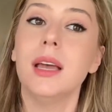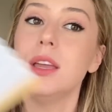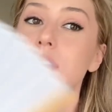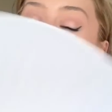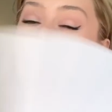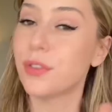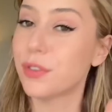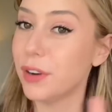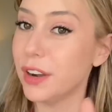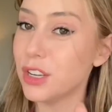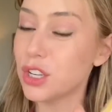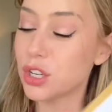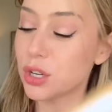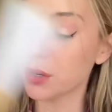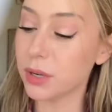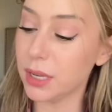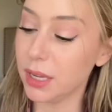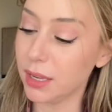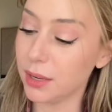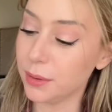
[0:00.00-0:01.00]
Your friend
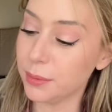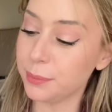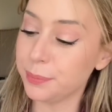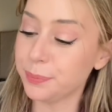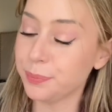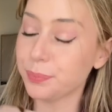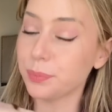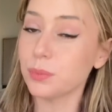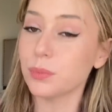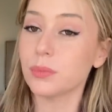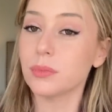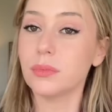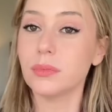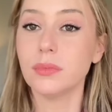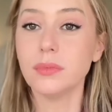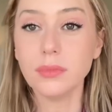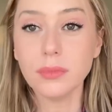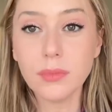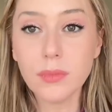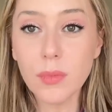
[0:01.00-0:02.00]
Shereene
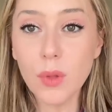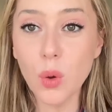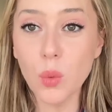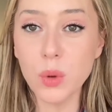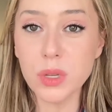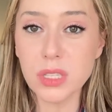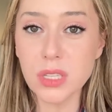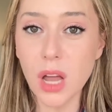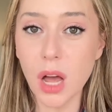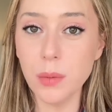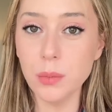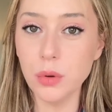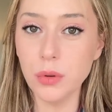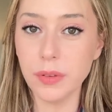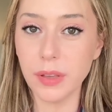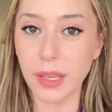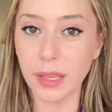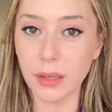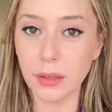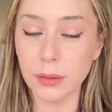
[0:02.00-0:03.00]
was not
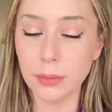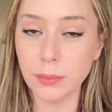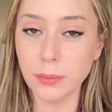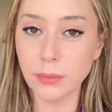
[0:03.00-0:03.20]
moving.